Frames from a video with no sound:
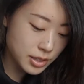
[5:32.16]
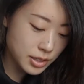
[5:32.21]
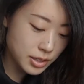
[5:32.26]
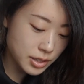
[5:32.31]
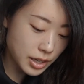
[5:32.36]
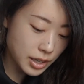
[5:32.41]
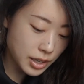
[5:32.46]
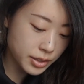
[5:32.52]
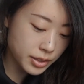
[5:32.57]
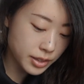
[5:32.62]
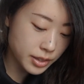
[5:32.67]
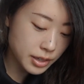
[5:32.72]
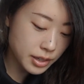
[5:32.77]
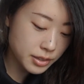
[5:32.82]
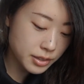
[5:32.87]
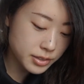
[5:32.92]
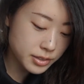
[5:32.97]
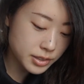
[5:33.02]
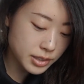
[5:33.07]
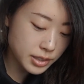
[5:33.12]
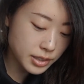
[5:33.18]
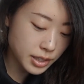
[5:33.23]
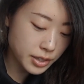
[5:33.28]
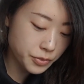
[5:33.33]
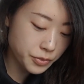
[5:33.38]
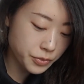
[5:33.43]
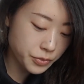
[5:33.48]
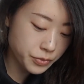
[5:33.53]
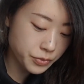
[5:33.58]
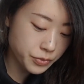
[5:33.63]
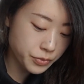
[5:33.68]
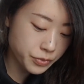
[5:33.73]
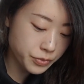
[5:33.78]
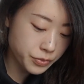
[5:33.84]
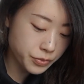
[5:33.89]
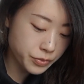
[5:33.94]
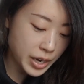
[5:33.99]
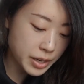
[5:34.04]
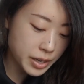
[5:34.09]

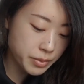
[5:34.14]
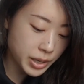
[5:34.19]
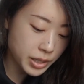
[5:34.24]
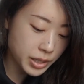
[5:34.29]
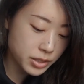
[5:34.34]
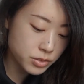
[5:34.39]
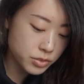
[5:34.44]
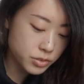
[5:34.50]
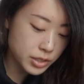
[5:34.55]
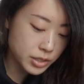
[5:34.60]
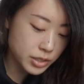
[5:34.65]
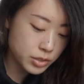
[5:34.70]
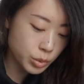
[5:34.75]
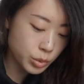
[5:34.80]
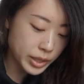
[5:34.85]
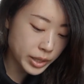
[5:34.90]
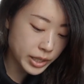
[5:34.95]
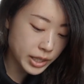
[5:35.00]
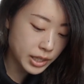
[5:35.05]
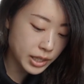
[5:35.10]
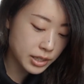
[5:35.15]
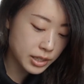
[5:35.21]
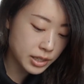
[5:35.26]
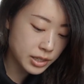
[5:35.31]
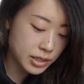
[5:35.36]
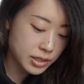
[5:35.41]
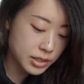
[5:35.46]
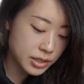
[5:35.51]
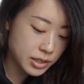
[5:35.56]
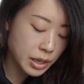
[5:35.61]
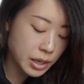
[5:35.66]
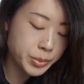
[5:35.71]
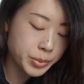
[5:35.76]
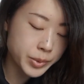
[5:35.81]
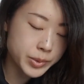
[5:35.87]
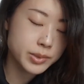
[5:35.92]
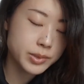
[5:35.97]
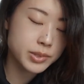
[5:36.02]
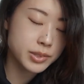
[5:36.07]
1,520
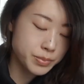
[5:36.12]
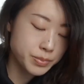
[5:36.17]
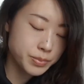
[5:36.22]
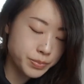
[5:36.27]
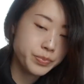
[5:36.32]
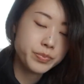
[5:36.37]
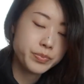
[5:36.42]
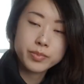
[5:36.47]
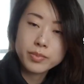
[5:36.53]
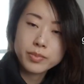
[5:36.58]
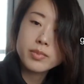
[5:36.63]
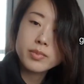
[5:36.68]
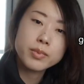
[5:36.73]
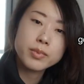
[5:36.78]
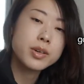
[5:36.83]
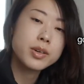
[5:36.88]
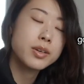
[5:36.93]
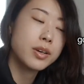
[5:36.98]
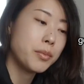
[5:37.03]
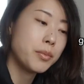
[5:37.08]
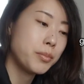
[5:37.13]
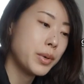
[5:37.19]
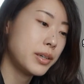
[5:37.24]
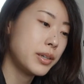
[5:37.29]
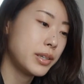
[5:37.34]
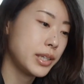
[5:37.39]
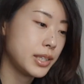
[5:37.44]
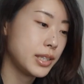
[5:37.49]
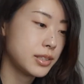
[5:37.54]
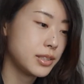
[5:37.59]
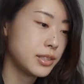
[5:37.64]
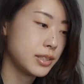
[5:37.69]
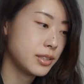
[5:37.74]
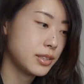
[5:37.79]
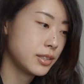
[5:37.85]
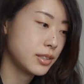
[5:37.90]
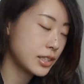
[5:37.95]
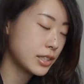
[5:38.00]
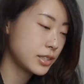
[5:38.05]
couples got married
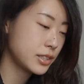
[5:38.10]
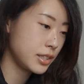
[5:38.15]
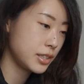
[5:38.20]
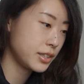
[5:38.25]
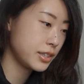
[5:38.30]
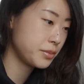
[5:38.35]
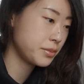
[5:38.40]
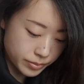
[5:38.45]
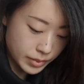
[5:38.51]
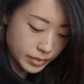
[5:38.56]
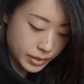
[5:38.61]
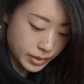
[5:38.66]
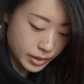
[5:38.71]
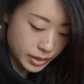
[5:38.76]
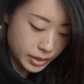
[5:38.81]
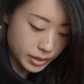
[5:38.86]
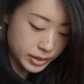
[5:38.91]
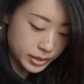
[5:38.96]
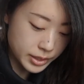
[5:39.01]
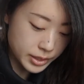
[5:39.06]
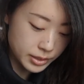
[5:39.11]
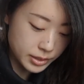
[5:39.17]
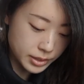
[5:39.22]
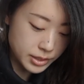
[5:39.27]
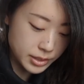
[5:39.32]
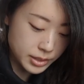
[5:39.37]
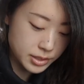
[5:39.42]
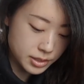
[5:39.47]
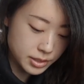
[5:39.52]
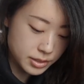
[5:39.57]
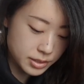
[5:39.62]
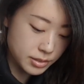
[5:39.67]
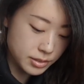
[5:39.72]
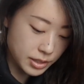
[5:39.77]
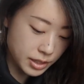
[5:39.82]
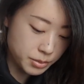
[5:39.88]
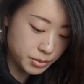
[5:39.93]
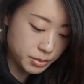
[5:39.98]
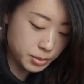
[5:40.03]
last year. Yeah, I think it's
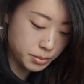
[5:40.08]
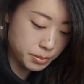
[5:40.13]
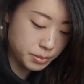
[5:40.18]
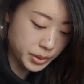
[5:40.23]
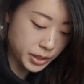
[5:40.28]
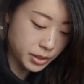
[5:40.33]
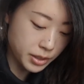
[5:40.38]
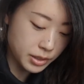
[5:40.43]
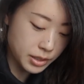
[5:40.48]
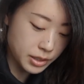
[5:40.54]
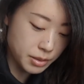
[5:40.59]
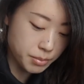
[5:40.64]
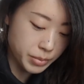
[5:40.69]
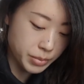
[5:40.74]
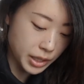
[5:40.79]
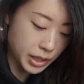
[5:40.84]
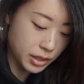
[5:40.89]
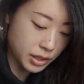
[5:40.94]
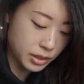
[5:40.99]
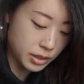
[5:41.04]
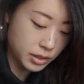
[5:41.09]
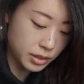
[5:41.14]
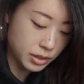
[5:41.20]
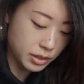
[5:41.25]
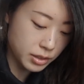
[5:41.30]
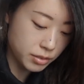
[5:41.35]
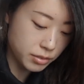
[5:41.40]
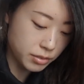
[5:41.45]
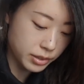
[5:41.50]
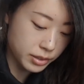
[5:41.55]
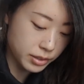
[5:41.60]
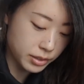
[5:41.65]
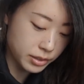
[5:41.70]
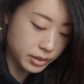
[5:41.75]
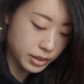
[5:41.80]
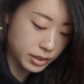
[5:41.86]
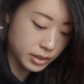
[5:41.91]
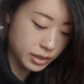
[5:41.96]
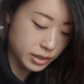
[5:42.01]
even bigger and bigger with
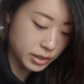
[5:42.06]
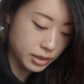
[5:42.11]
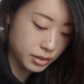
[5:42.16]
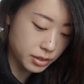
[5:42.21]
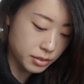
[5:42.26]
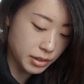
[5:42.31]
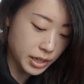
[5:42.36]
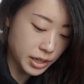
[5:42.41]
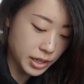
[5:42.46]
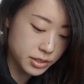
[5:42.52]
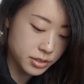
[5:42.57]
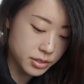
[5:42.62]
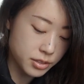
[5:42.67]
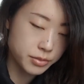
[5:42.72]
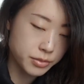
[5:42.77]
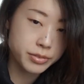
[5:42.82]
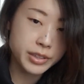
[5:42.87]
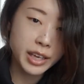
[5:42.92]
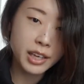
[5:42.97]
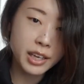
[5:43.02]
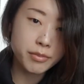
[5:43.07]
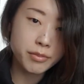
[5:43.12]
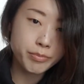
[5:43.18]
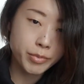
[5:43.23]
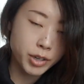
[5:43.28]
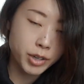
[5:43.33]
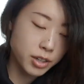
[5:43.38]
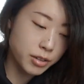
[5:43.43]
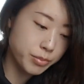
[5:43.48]
the rise of K-pop,